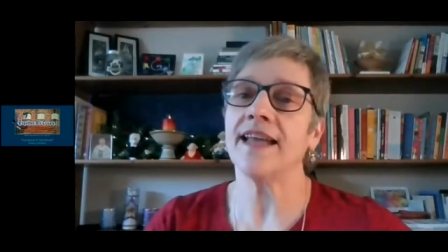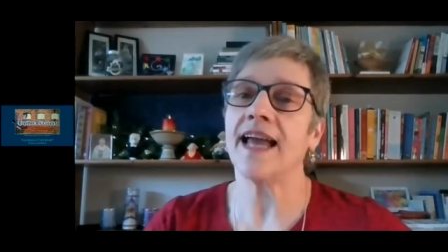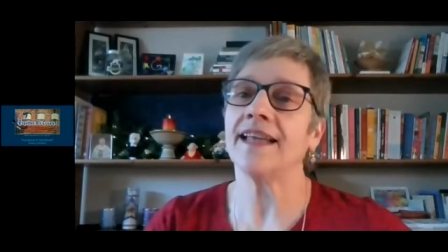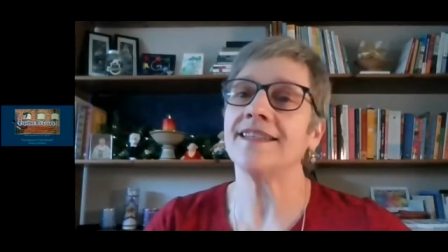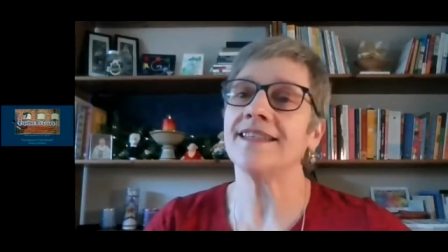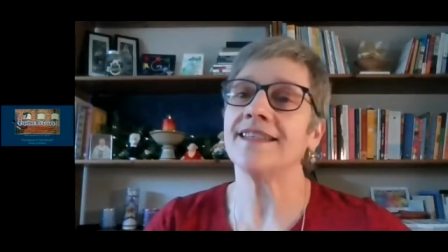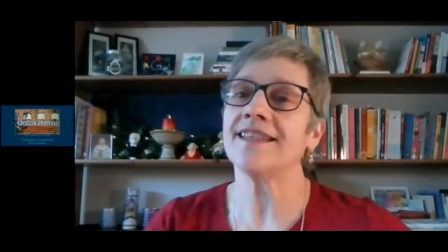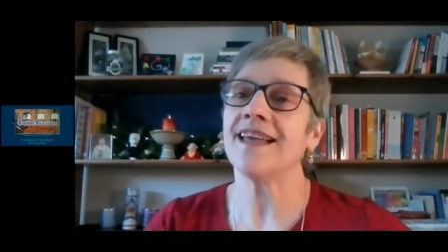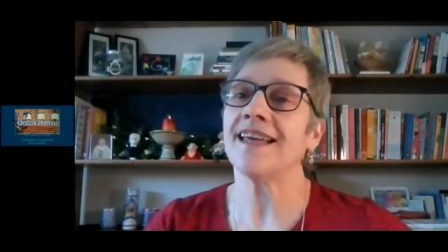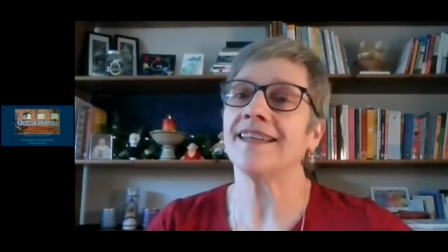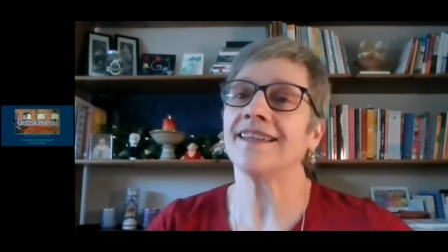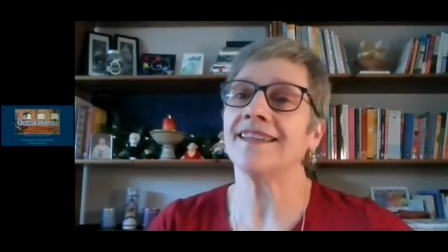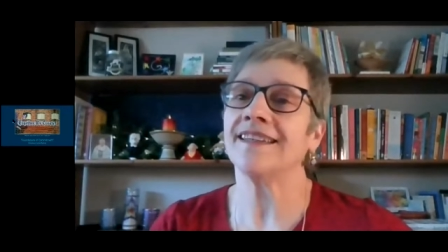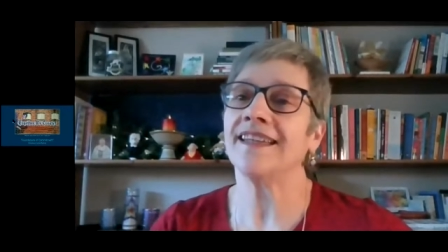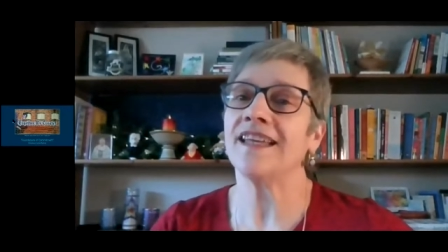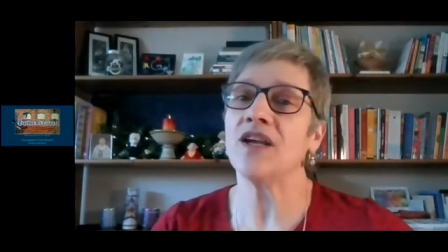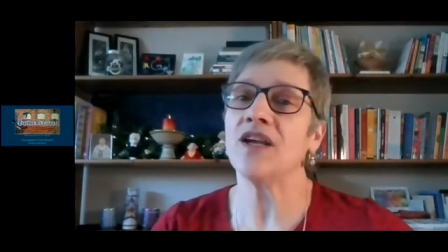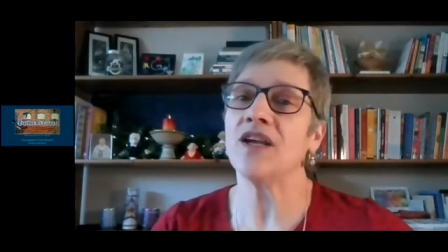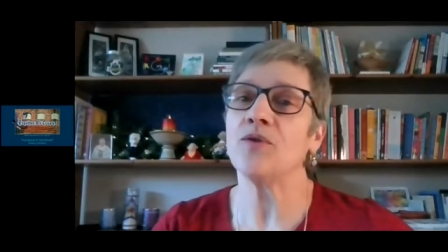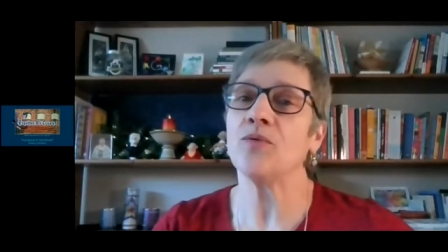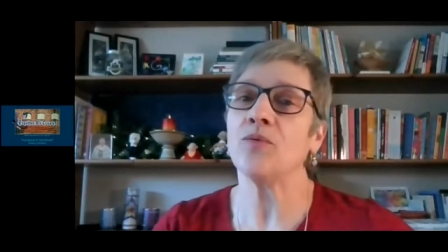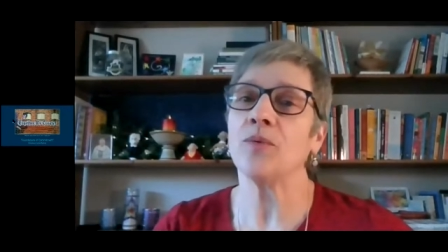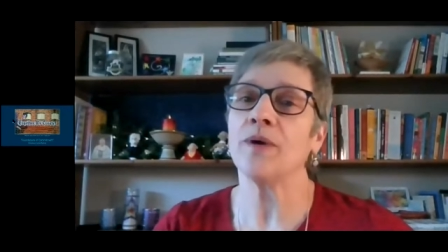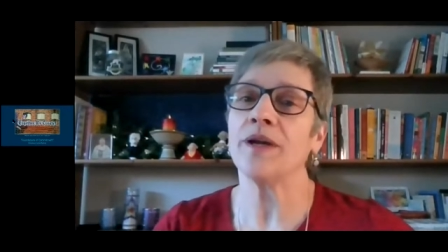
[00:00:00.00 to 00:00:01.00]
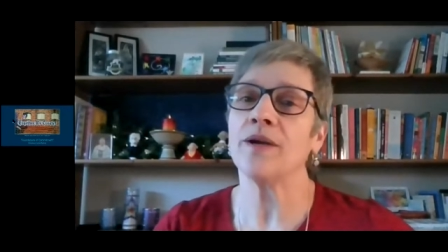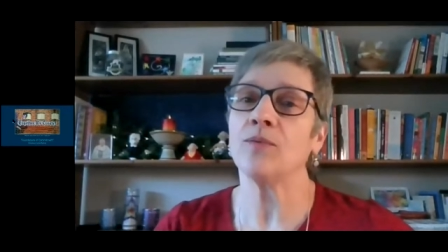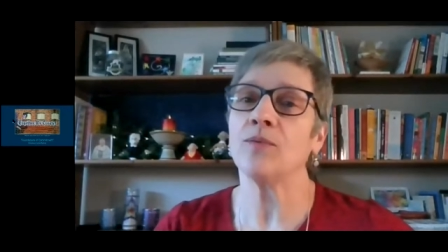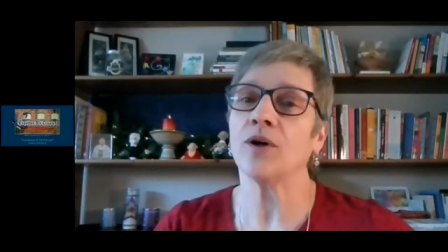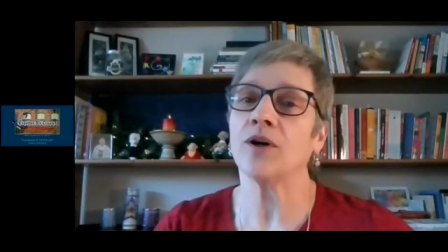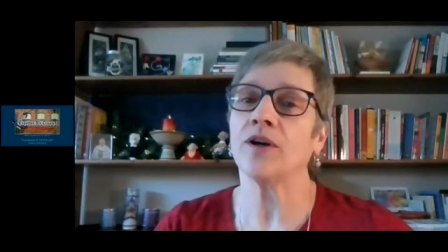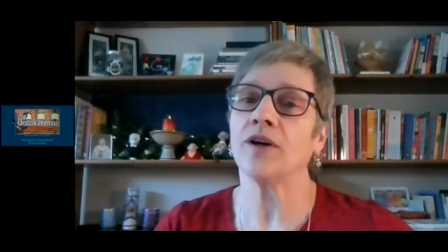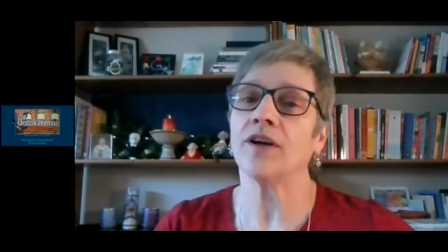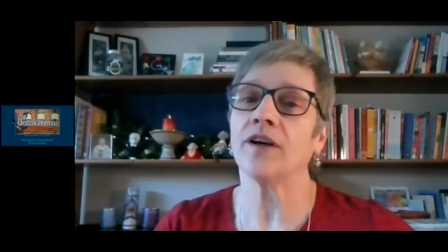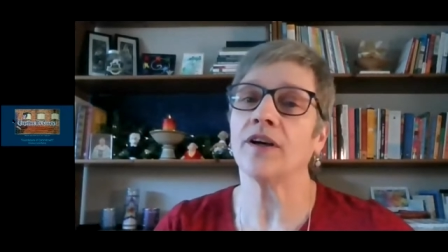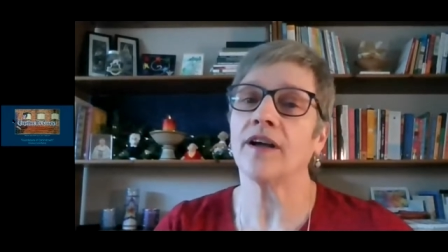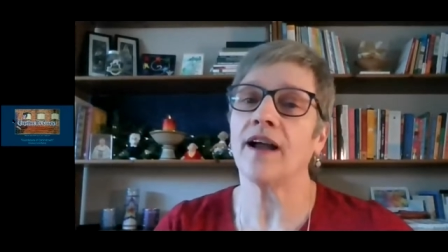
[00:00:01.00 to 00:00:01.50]
and suddenly we
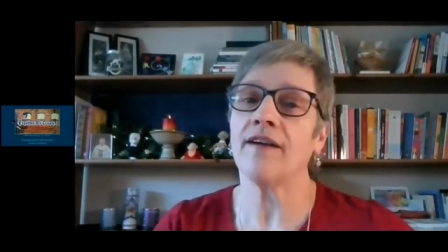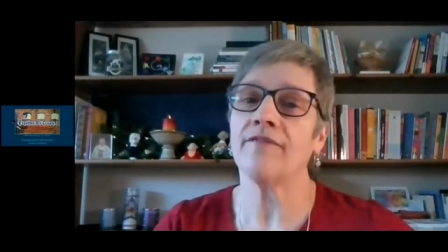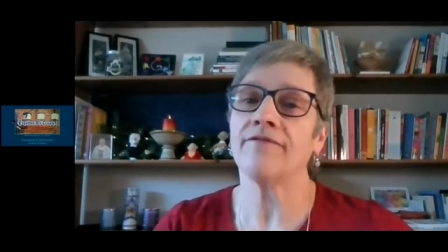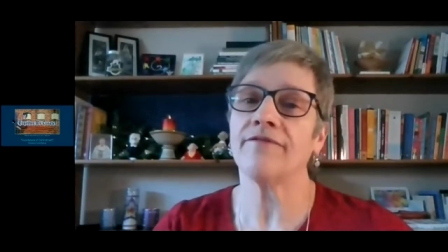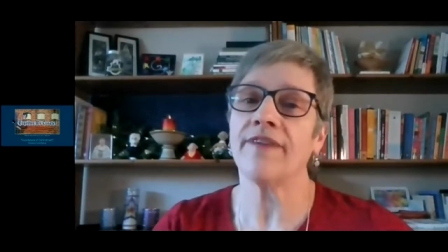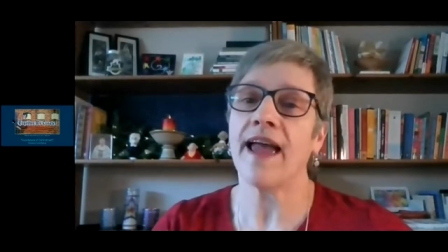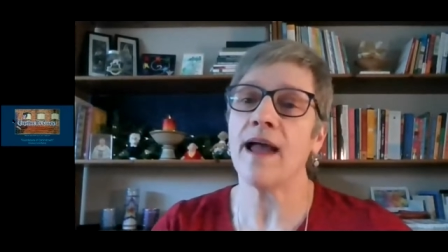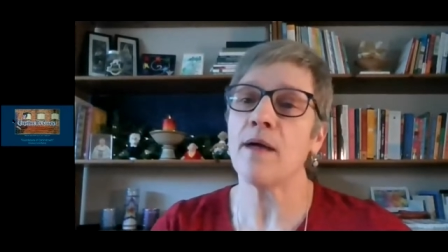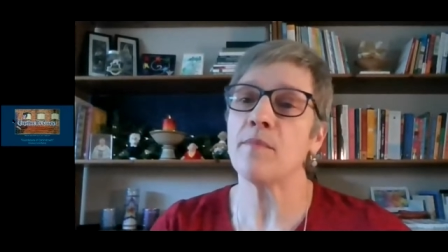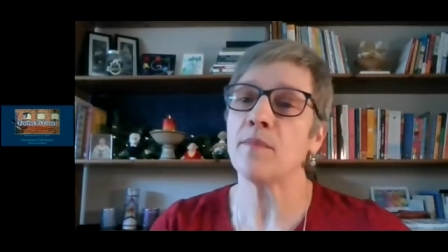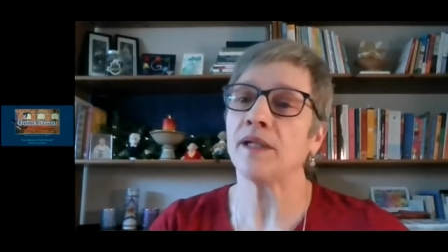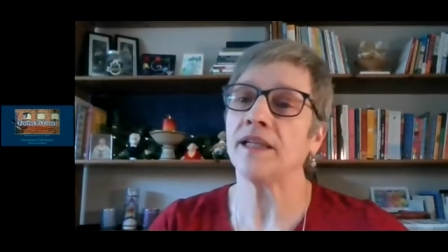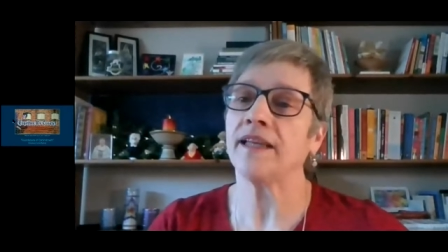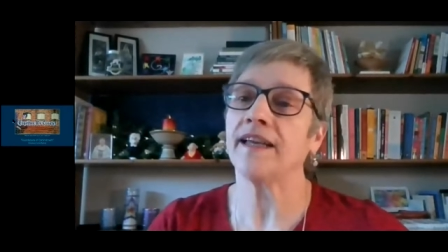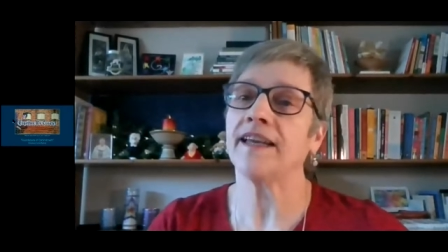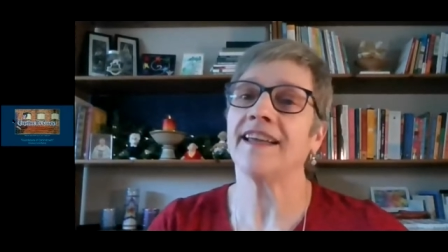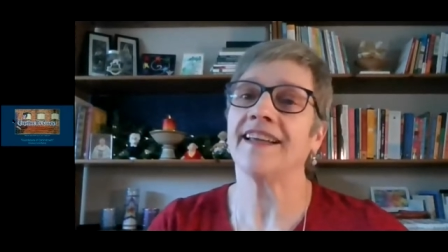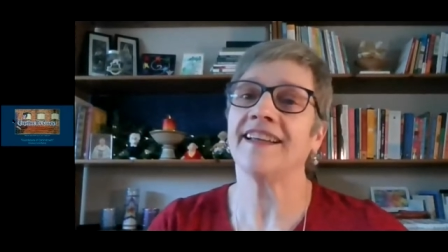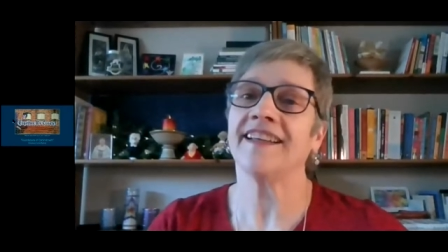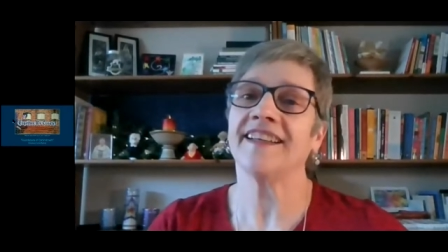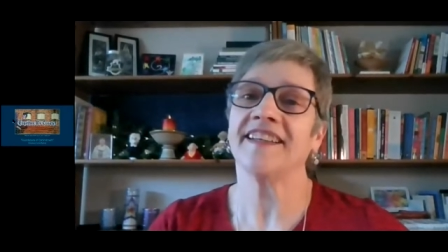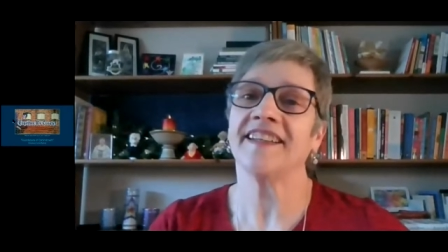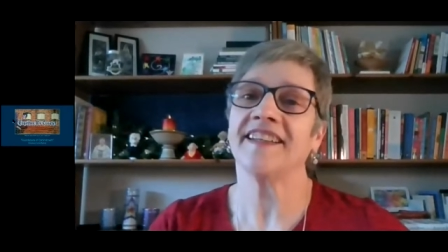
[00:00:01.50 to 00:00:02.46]
were a family.